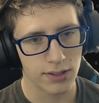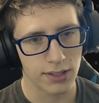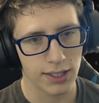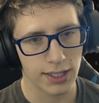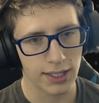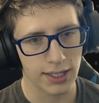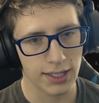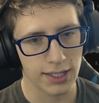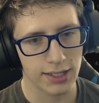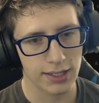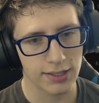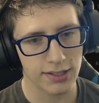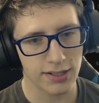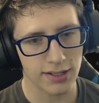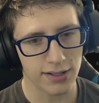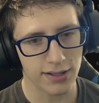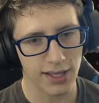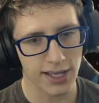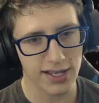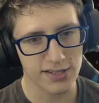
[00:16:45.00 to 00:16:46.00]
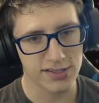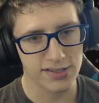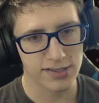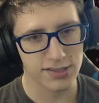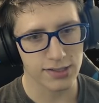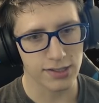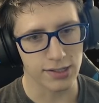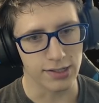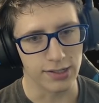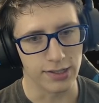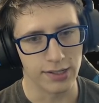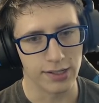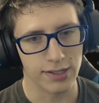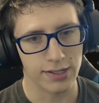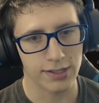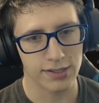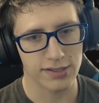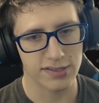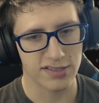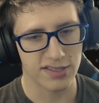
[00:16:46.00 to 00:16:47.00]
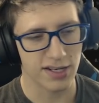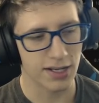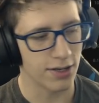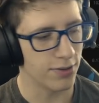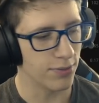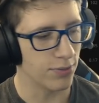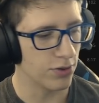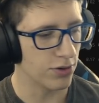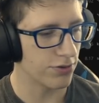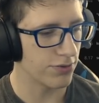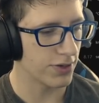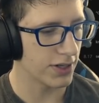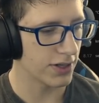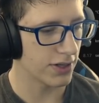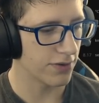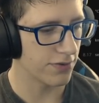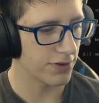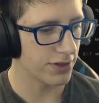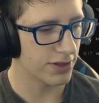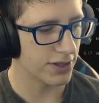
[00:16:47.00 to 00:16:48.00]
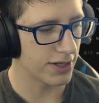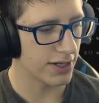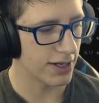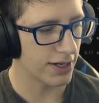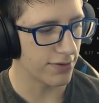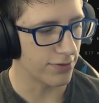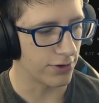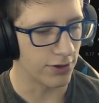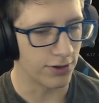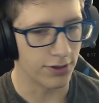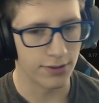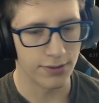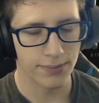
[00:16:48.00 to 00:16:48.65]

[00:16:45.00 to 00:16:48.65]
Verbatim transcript: and Alaska is now more relevant than ever.